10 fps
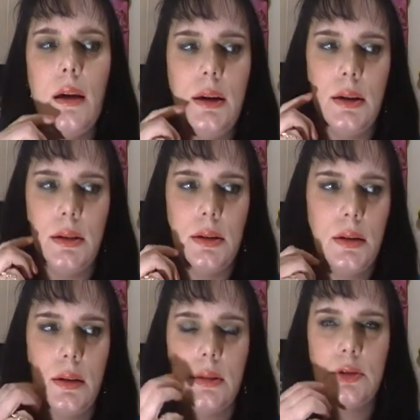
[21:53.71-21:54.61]
And it
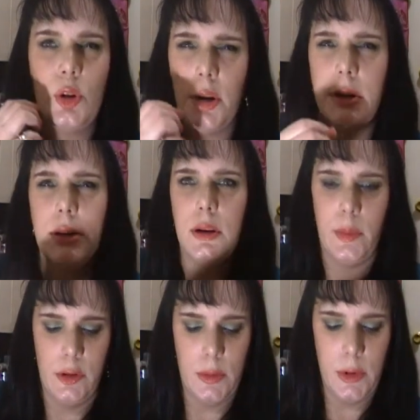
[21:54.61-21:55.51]
darkened it
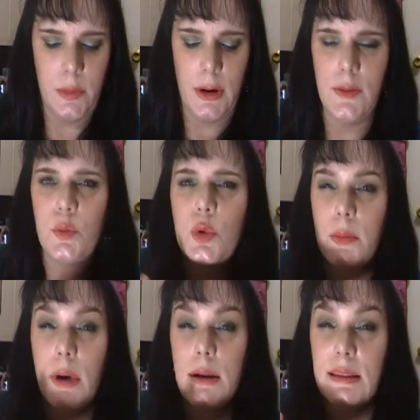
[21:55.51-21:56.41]
up a little bit, but I haven't
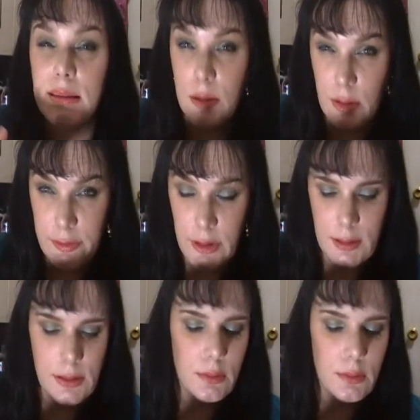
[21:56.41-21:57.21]
worn it by itself yet.